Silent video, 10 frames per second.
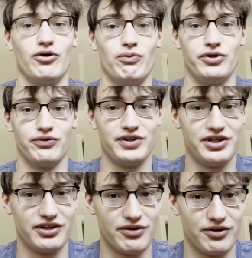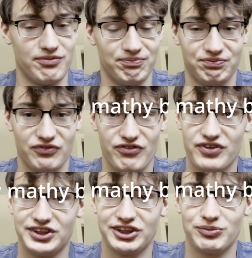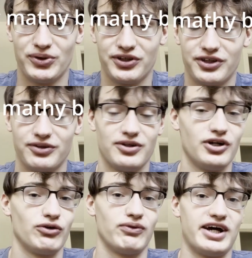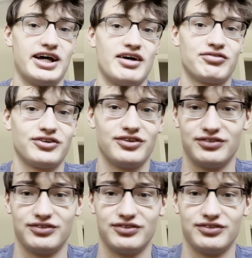When you're reading a physics book, right after,